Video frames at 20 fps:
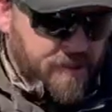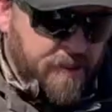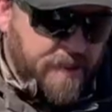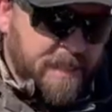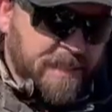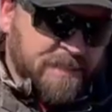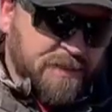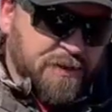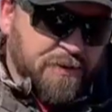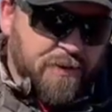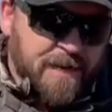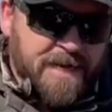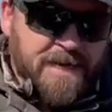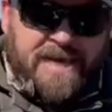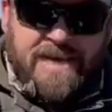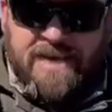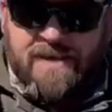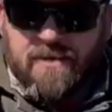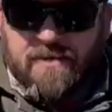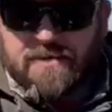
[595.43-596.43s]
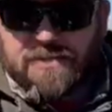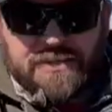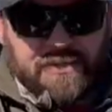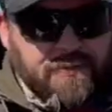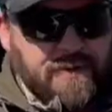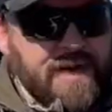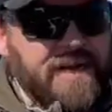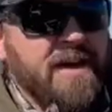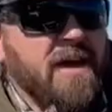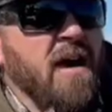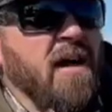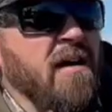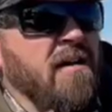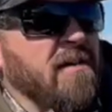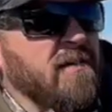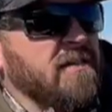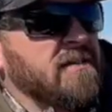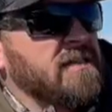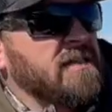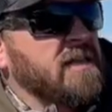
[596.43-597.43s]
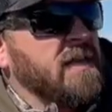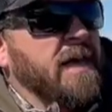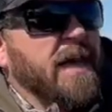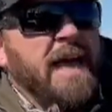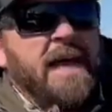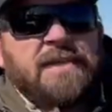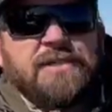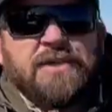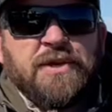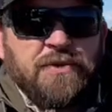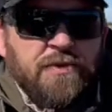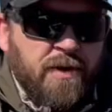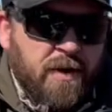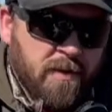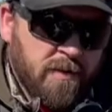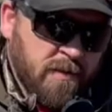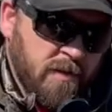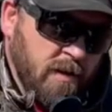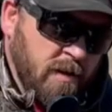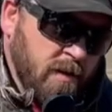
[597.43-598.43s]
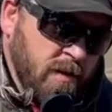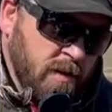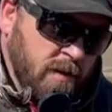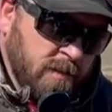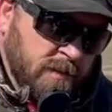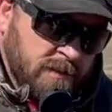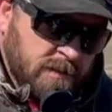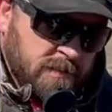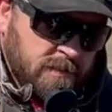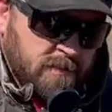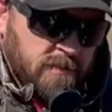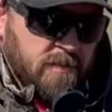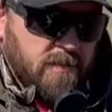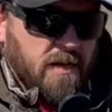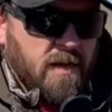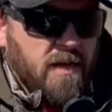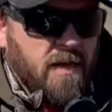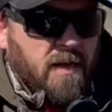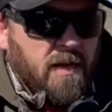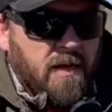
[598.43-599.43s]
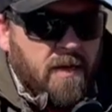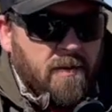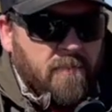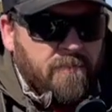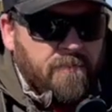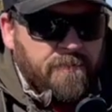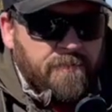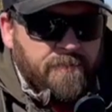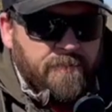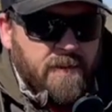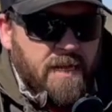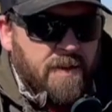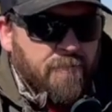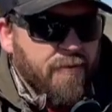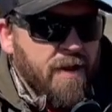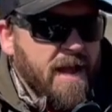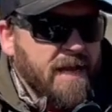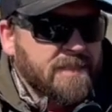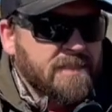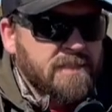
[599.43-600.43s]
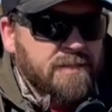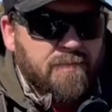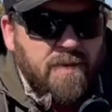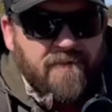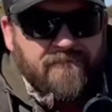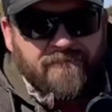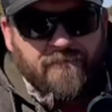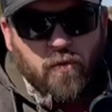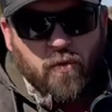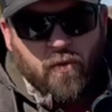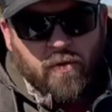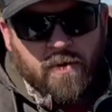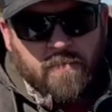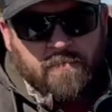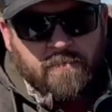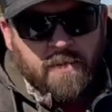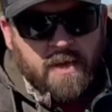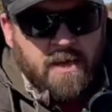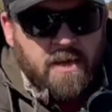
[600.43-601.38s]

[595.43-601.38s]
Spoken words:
That's three dingers, three dongs at 200 yards. I I practice my form.